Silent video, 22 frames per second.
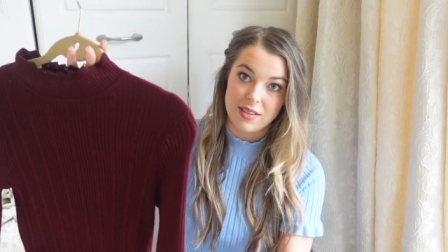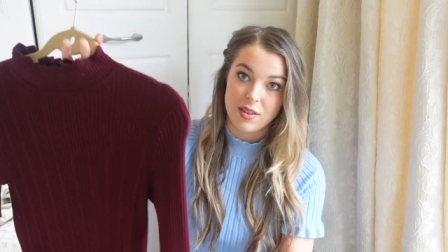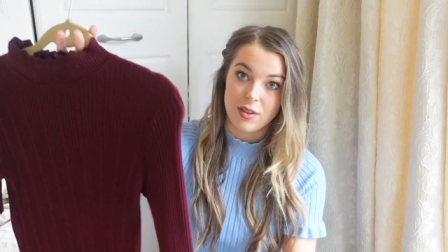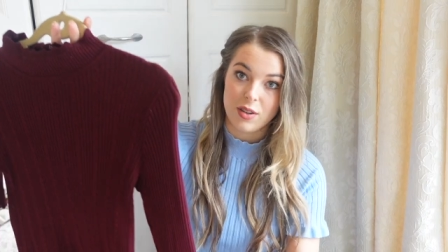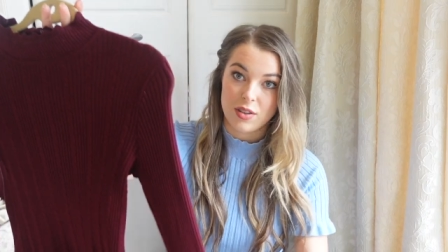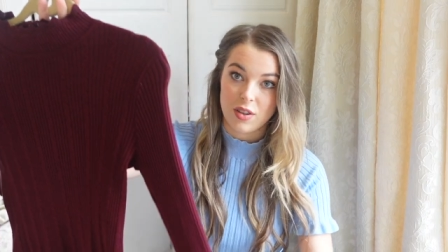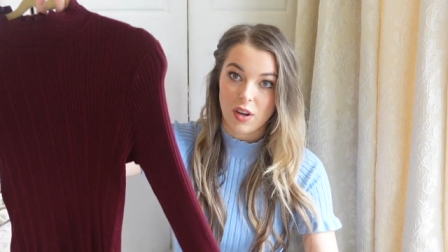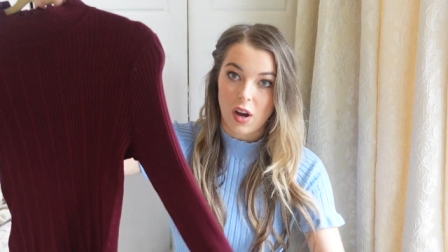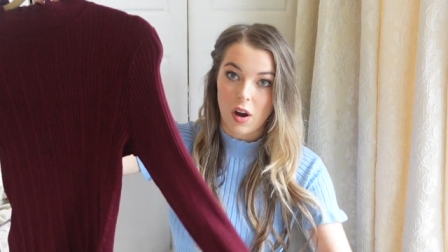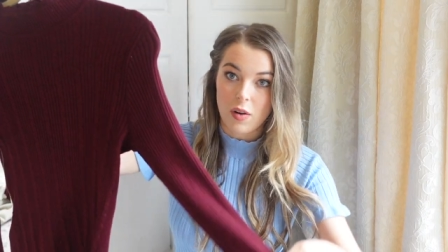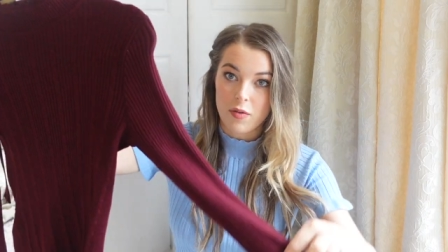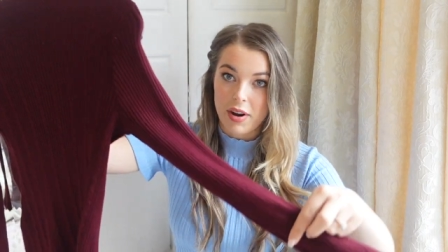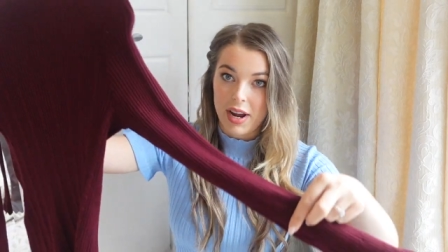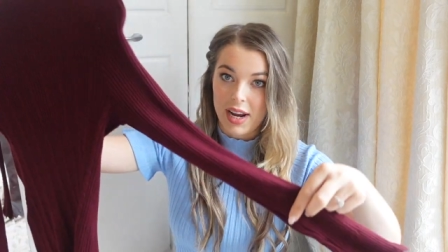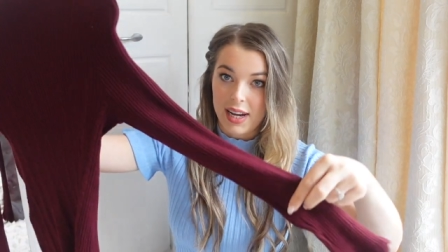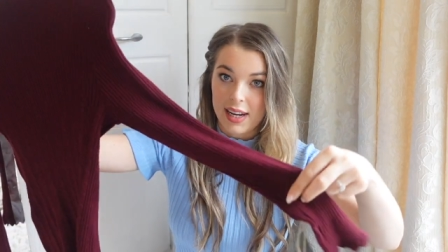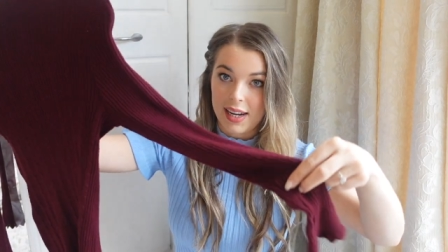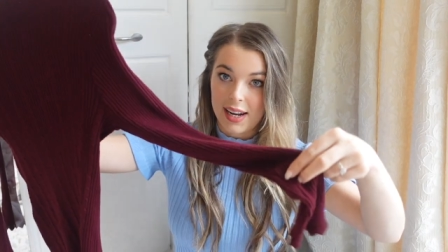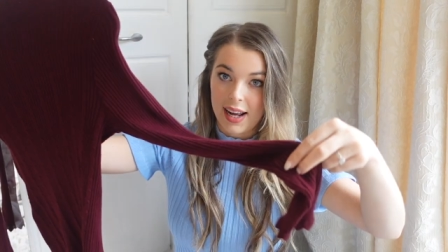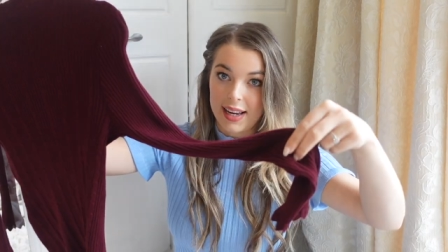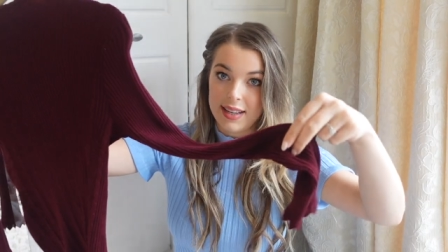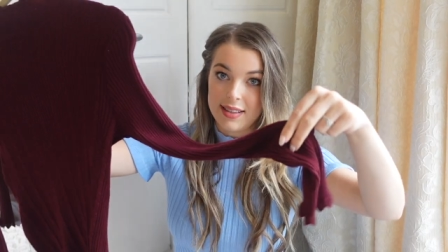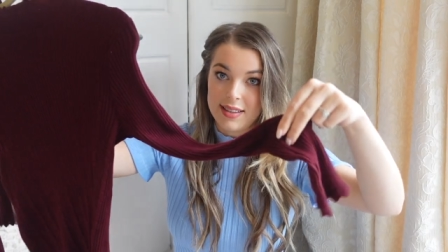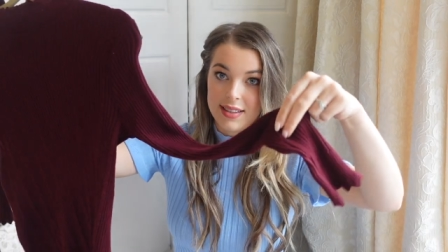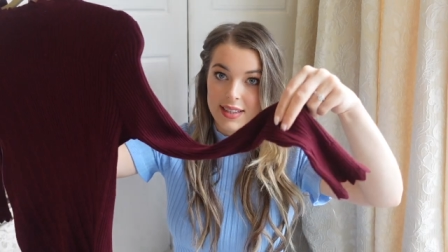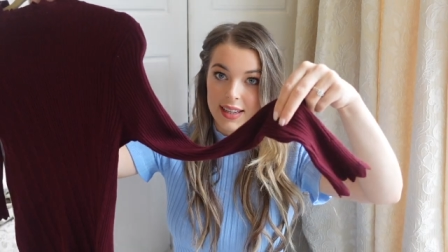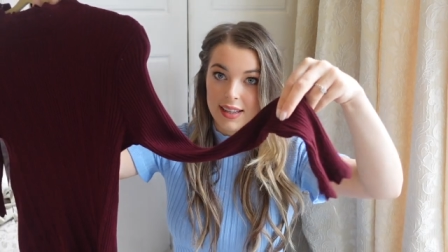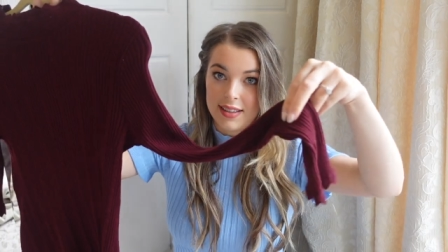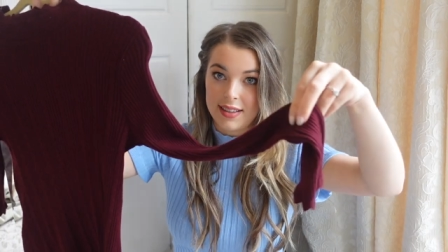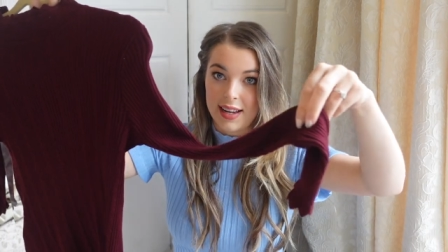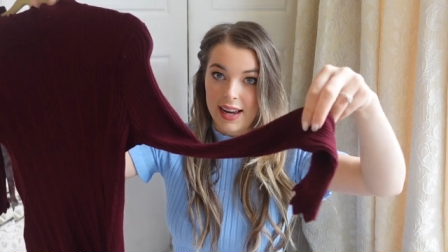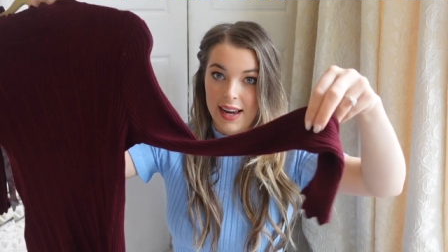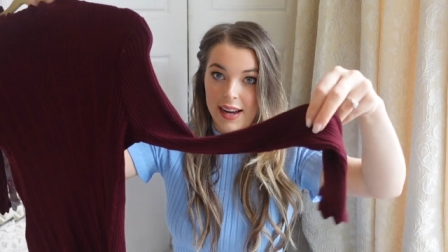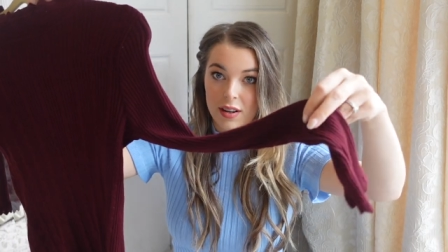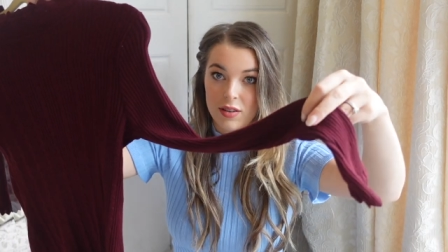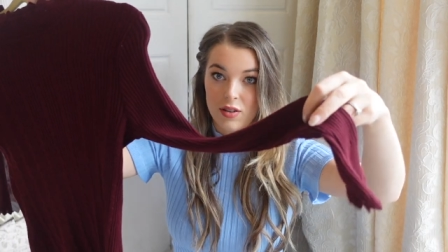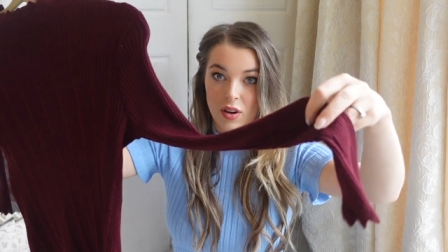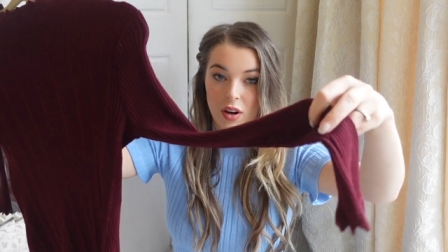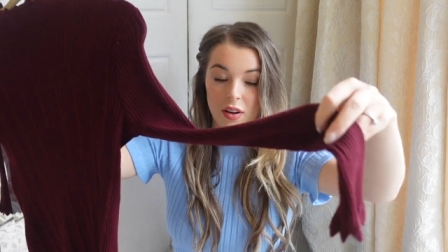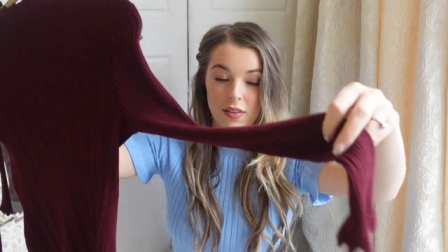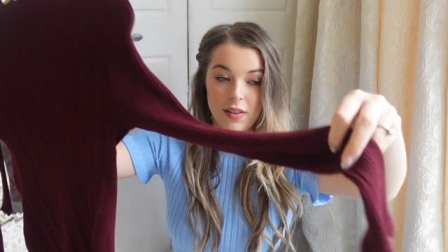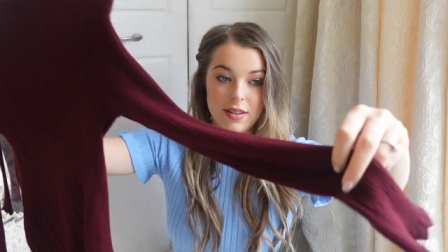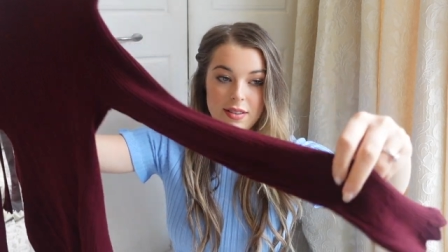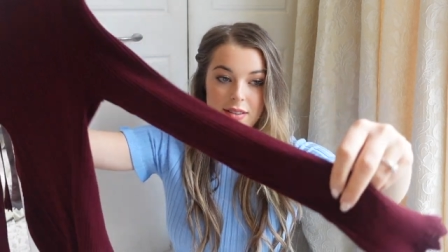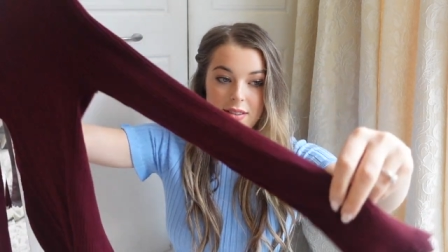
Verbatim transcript: It's also got really nice details on the